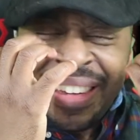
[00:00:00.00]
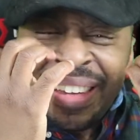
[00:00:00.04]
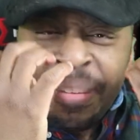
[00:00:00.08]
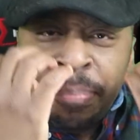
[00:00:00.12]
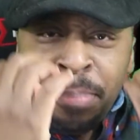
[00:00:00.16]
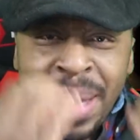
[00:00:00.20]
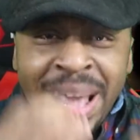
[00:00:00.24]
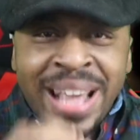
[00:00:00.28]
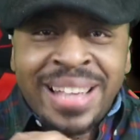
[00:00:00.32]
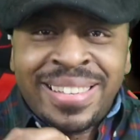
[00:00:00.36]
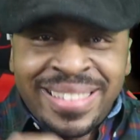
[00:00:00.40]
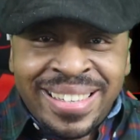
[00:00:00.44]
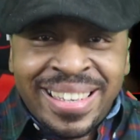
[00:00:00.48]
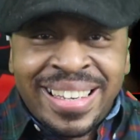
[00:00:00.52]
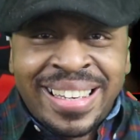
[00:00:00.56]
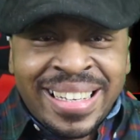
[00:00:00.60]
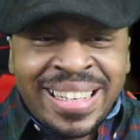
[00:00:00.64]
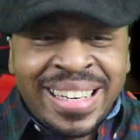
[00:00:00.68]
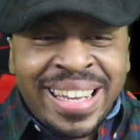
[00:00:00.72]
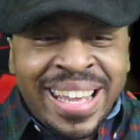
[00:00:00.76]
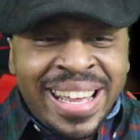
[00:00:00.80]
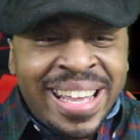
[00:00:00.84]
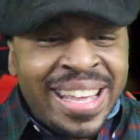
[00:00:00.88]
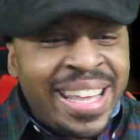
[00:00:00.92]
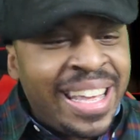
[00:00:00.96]

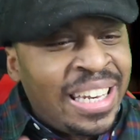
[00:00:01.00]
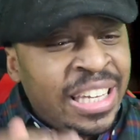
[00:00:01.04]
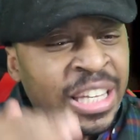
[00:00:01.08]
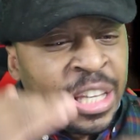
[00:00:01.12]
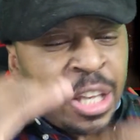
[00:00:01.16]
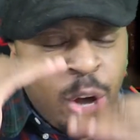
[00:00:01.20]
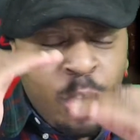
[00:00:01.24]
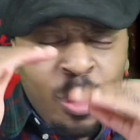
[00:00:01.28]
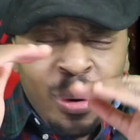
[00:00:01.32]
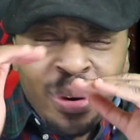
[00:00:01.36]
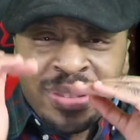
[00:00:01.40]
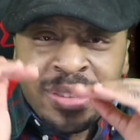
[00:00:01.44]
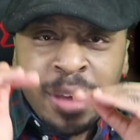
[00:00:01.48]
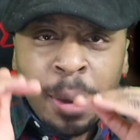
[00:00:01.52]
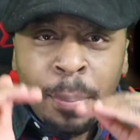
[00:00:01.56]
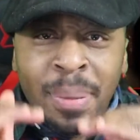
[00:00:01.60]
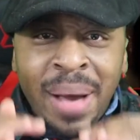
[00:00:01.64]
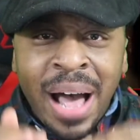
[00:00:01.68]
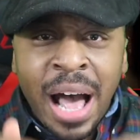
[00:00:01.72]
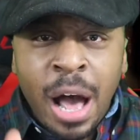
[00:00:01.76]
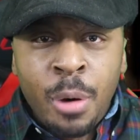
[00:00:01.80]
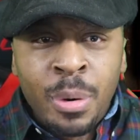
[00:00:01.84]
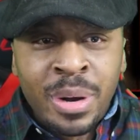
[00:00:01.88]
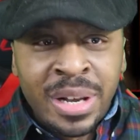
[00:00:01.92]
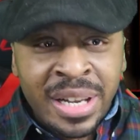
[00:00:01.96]
basically lower the
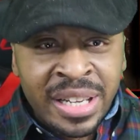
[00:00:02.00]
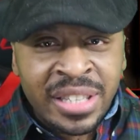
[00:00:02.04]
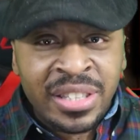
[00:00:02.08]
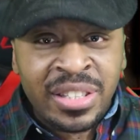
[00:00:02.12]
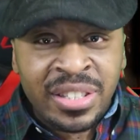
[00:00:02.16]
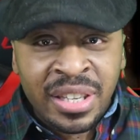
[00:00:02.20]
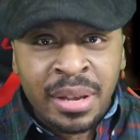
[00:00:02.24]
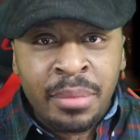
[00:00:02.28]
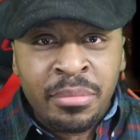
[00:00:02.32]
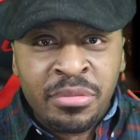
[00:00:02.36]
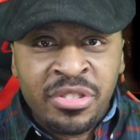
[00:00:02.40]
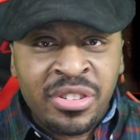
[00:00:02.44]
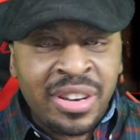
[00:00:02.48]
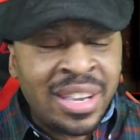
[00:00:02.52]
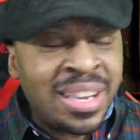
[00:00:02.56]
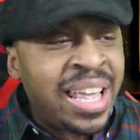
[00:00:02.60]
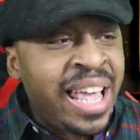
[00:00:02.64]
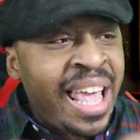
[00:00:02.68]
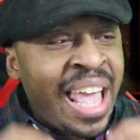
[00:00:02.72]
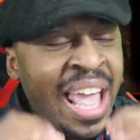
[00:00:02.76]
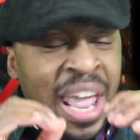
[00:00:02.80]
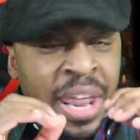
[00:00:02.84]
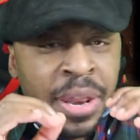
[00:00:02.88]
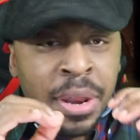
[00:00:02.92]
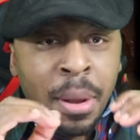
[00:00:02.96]
power consumption
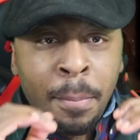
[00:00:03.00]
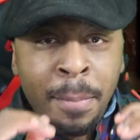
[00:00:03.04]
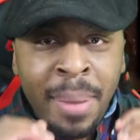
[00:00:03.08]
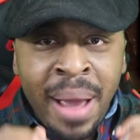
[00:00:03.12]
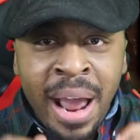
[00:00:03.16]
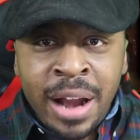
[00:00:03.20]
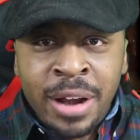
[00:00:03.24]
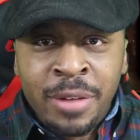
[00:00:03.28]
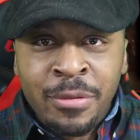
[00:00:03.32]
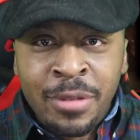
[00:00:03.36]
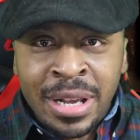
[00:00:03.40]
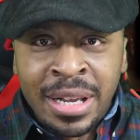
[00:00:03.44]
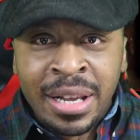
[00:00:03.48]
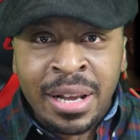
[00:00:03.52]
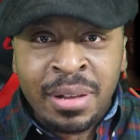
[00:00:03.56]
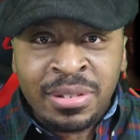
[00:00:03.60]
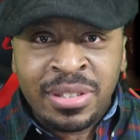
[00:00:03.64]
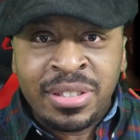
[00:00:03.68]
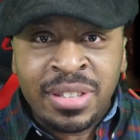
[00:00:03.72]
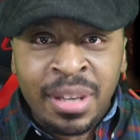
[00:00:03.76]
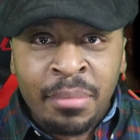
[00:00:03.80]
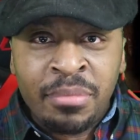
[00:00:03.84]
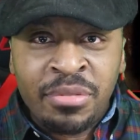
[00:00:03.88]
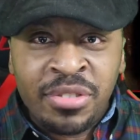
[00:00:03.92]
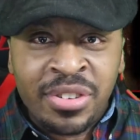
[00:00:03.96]
and the battery
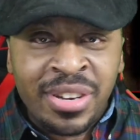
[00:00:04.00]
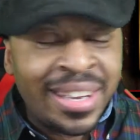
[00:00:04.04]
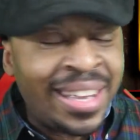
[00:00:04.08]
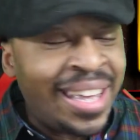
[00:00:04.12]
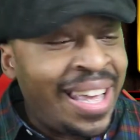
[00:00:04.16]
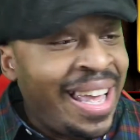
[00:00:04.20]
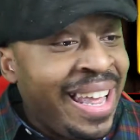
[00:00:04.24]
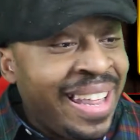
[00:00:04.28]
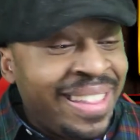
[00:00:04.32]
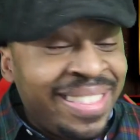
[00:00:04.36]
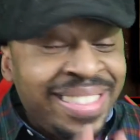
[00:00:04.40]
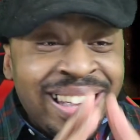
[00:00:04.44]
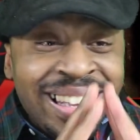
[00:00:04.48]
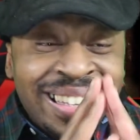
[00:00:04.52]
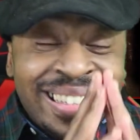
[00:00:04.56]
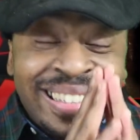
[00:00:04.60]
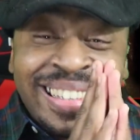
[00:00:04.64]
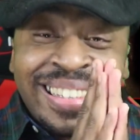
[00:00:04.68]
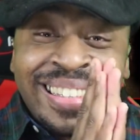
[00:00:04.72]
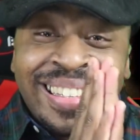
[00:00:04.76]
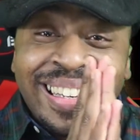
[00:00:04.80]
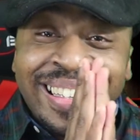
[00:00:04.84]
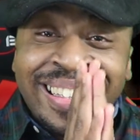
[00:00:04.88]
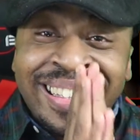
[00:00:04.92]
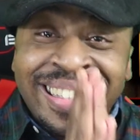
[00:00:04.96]
consumption. This
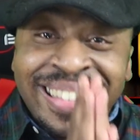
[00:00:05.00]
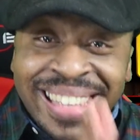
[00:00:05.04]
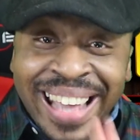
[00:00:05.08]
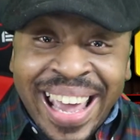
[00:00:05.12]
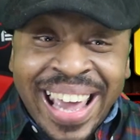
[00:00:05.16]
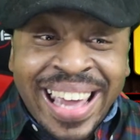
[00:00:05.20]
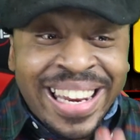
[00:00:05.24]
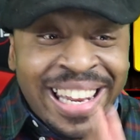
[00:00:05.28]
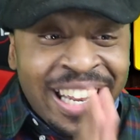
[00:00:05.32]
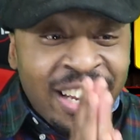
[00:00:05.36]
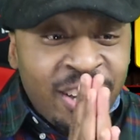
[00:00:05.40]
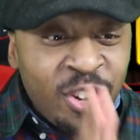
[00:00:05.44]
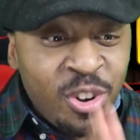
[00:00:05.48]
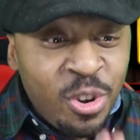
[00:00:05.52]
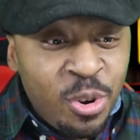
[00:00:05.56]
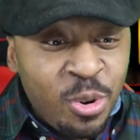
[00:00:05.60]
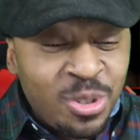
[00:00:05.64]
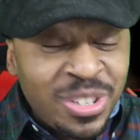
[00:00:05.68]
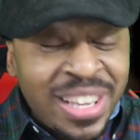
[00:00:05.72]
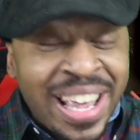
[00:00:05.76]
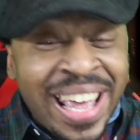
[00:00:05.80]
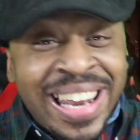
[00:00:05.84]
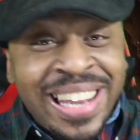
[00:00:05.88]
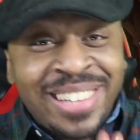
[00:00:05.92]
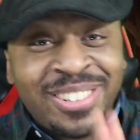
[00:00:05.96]
is exciting
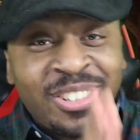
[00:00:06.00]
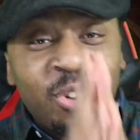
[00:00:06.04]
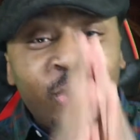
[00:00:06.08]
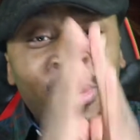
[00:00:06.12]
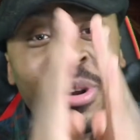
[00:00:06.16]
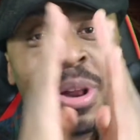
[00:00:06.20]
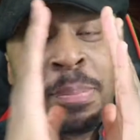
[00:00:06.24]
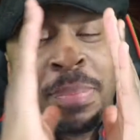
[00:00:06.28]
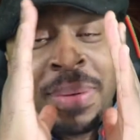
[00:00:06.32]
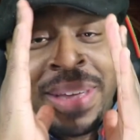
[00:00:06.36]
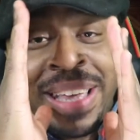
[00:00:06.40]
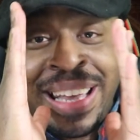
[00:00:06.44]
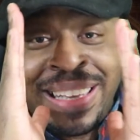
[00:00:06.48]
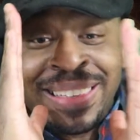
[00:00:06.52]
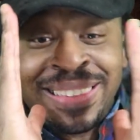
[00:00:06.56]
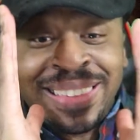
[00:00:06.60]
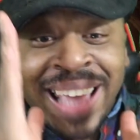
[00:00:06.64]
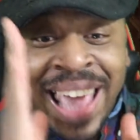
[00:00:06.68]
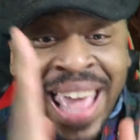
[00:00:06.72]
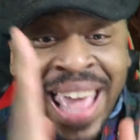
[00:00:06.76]
news and it's going up against the